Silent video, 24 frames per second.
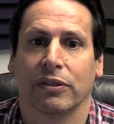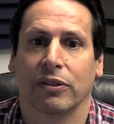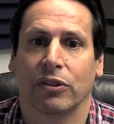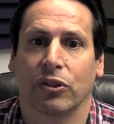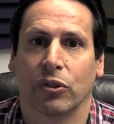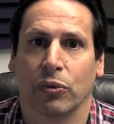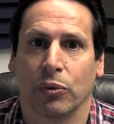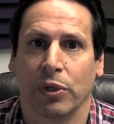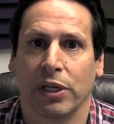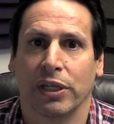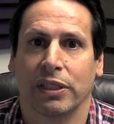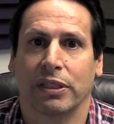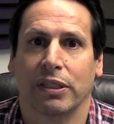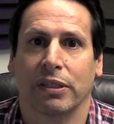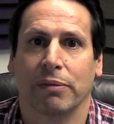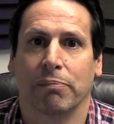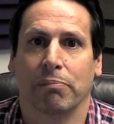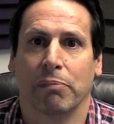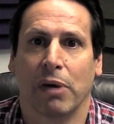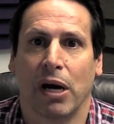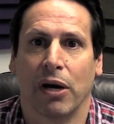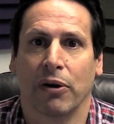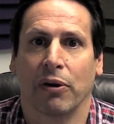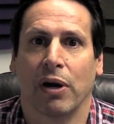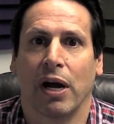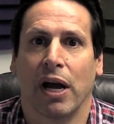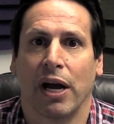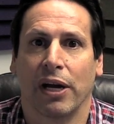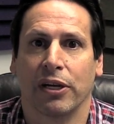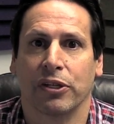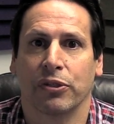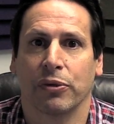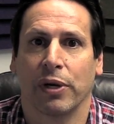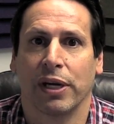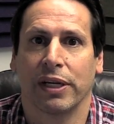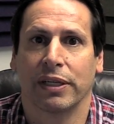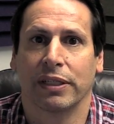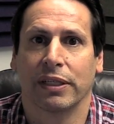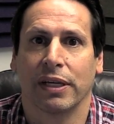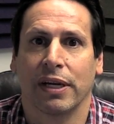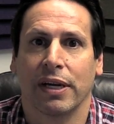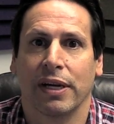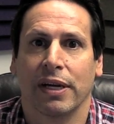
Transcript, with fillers: Creatine monohydrate